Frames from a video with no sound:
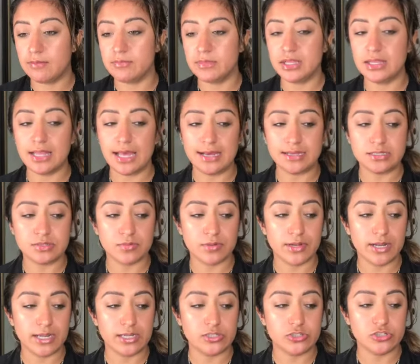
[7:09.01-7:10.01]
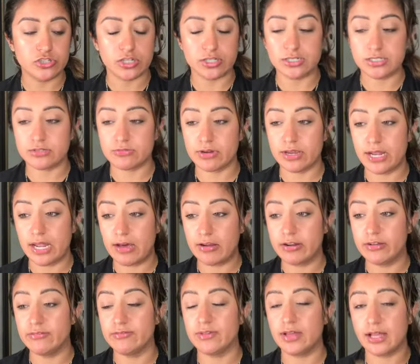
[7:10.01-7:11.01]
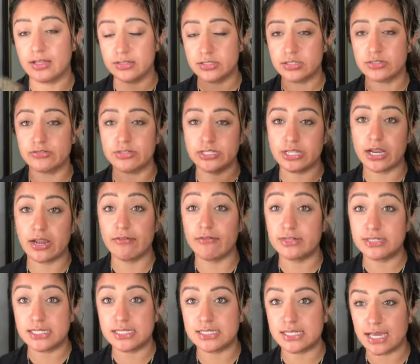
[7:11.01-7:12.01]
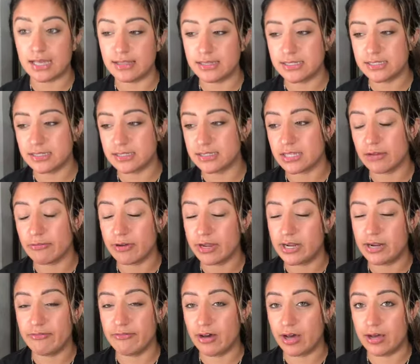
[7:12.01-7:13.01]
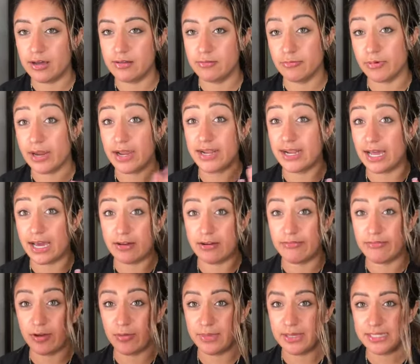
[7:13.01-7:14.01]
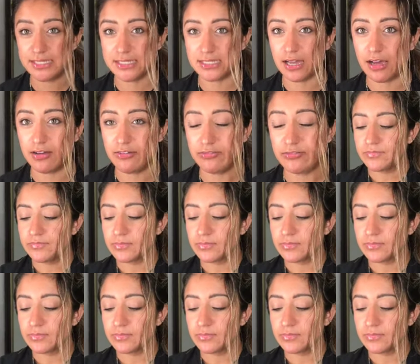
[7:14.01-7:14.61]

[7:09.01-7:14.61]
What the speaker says: The last one I just ran out of, hence the reason I went to Sally's, because I ran out of all my stuff.